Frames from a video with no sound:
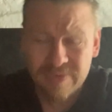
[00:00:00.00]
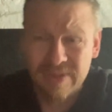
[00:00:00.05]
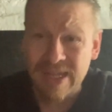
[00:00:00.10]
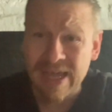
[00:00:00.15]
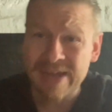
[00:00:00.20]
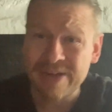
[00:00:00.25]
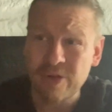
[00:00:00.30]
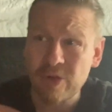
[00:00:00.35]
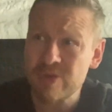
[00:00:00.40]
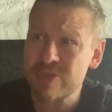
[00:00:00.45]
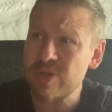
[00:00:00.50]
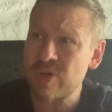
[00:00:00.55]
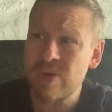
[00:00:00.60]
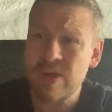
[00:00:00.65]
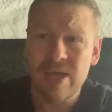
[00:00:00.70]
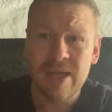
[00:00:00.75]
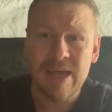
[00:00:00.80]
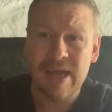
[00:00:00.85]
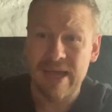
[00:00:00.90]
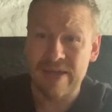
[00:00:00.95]
And also,
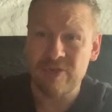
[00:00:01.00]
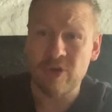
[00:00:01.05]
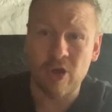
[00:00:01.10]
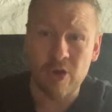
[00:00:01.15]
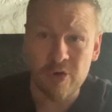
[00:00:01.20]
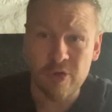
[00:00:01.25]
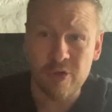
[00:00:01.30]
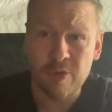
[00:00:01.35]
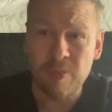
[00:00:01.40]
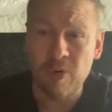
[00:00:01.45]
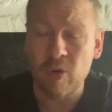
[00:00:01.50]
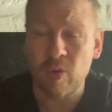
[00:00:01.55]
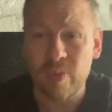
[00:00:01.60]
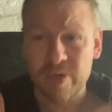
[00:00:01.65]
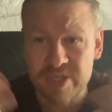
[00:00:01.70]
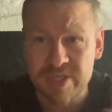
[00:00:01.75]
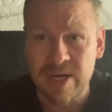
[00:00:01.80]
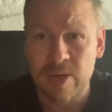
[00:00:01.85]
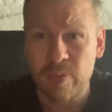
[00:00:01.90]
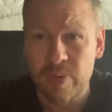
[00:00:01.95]
I've got another book,
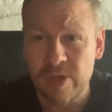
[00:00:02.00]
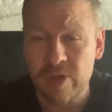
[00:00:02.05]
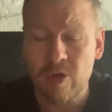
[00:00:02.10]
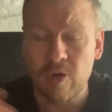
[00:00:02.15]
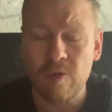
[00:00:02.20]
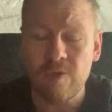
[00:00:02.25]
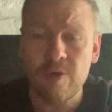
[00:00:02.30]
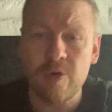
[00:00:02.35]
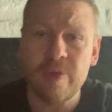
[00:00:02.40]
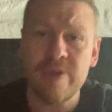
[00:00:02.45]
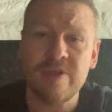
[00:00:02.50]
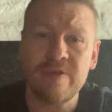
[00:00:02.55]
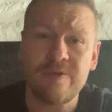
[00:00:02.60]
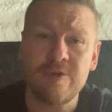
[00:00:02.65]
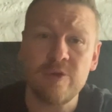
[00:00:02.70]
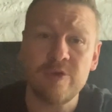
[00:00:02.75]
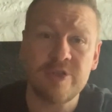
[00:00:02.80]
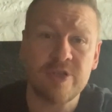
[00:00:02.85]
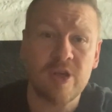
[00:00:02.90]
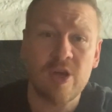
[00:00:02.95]
which I will go through in the
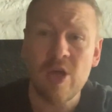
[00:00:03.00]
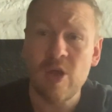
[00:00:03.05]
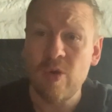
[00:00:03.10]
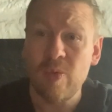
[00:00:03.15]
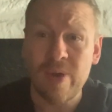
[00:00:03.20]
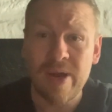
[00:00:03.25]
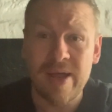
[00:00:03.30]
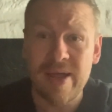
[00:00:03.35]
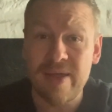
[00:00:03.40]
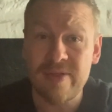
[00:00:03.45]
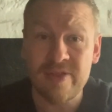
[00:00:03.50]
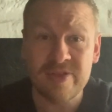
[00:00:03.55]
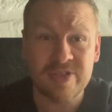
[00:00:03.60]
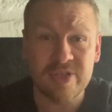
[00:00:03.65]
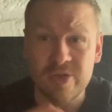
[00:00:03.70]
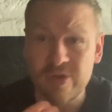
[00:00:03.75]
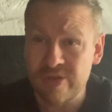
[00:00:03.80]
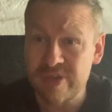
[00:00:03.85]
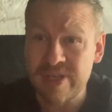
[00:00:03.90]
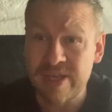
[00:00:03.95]
future, where there's
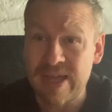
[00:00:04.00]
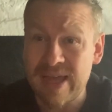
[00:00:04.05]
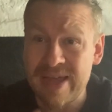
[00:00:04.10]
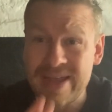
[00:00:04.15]
another guy